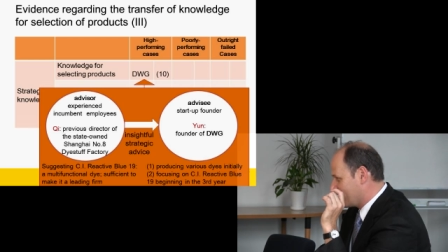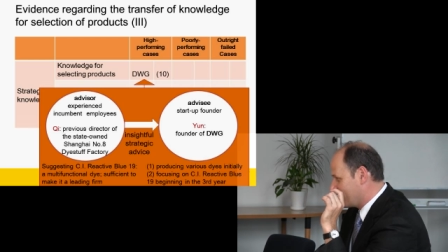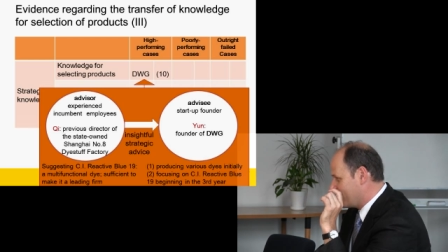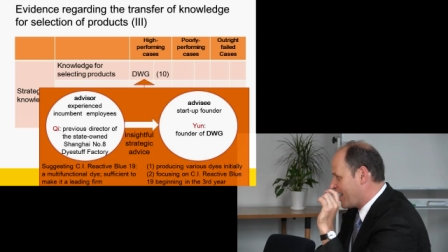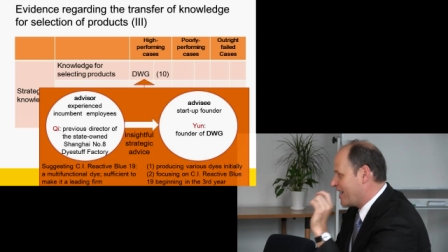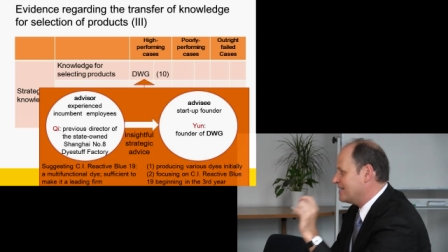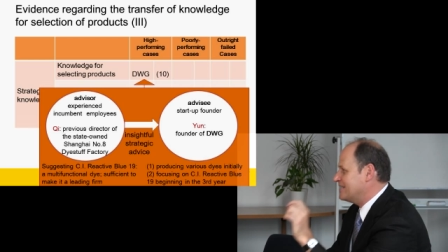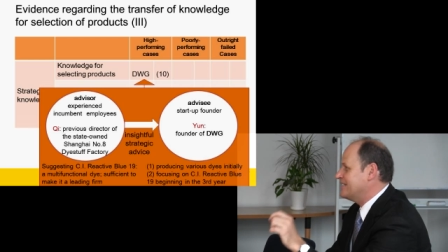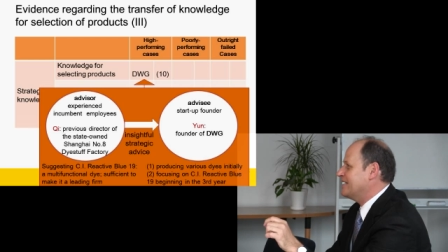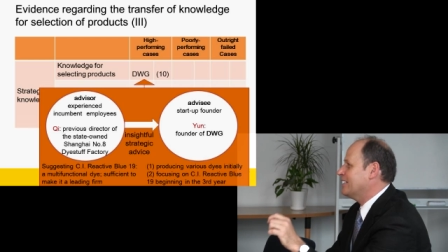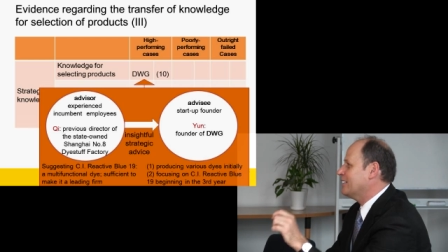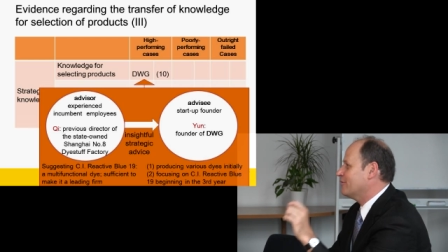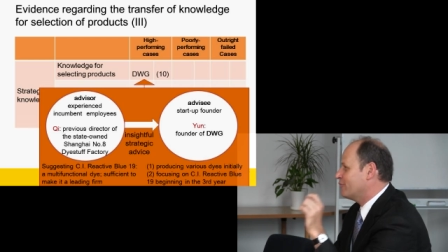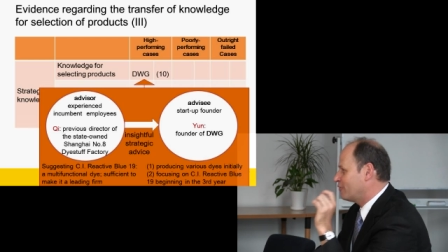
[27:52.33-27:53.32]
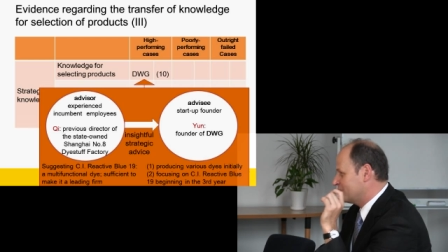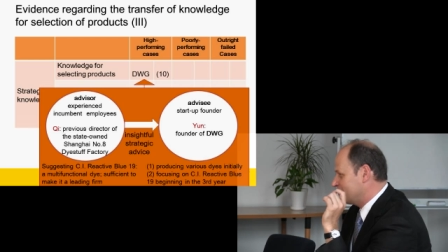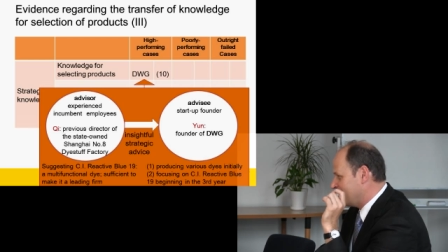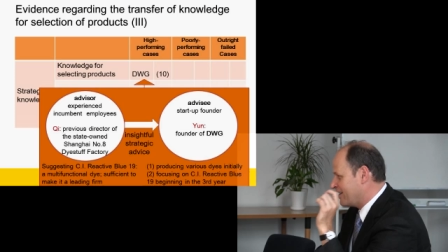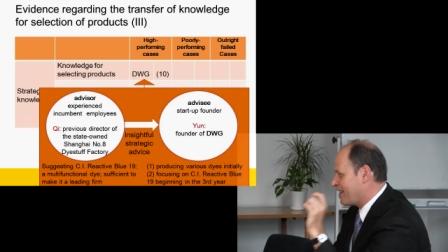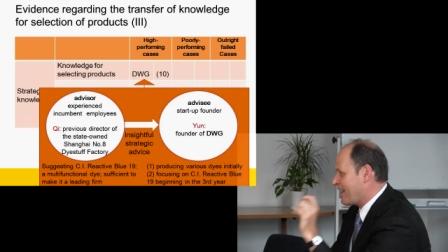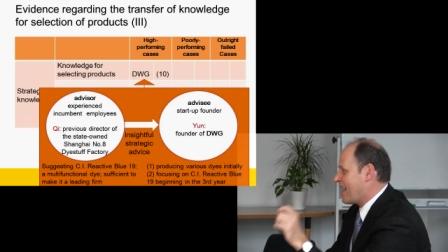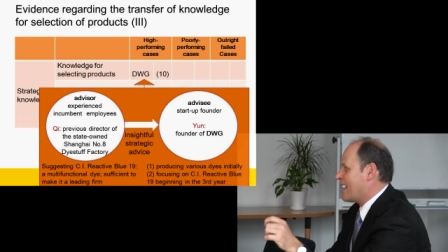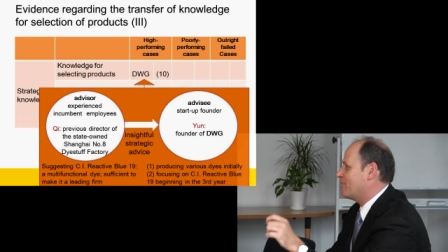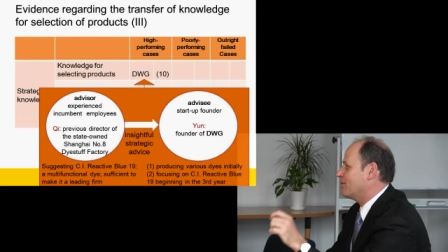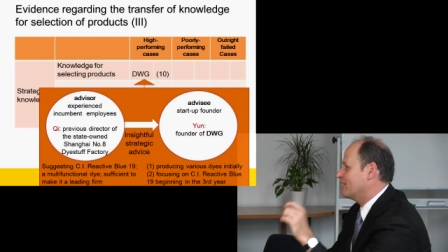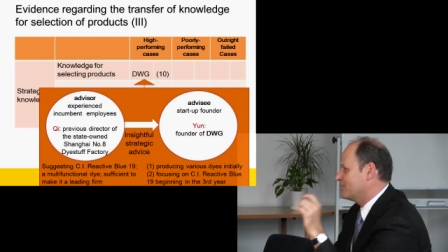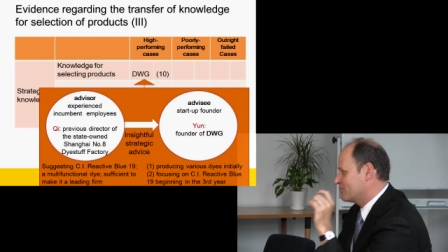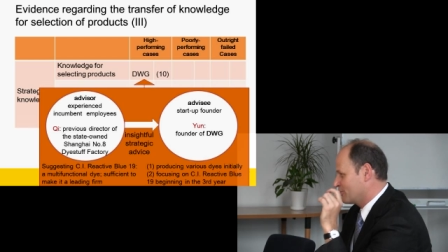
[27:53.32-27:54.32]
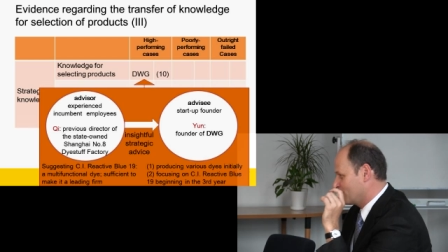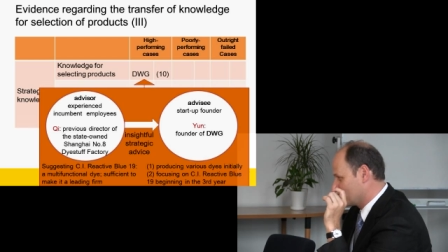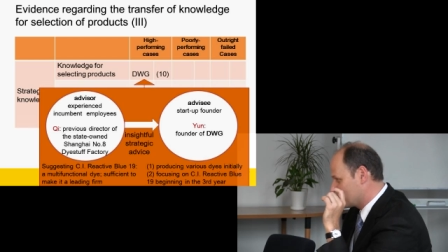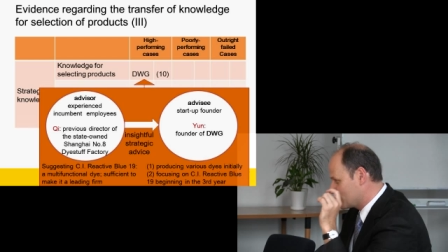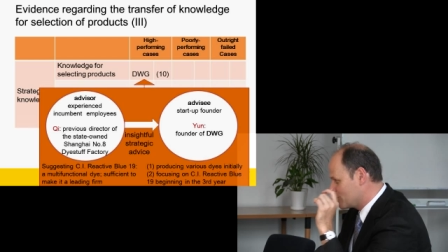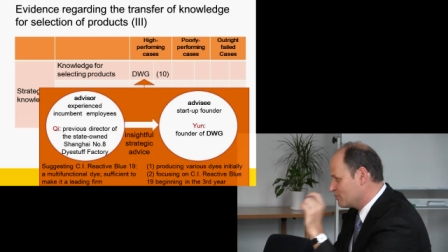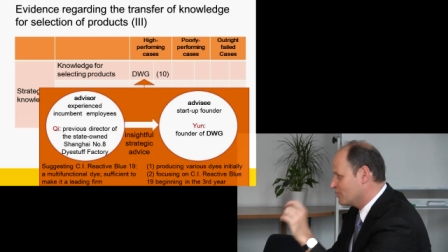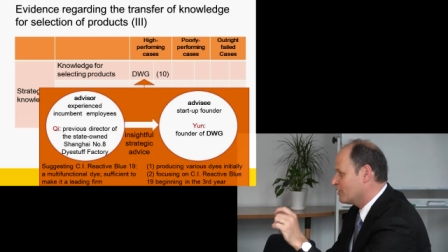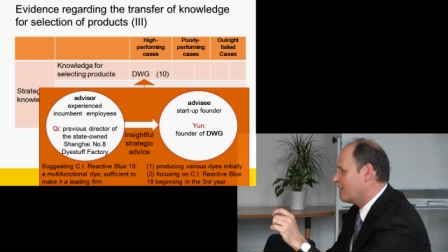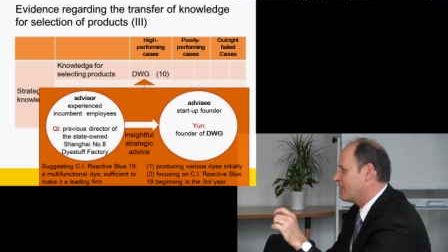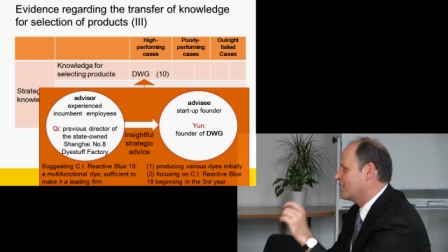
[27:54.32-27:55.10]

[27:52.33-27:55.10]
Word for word: the idea for taking Apple into consumer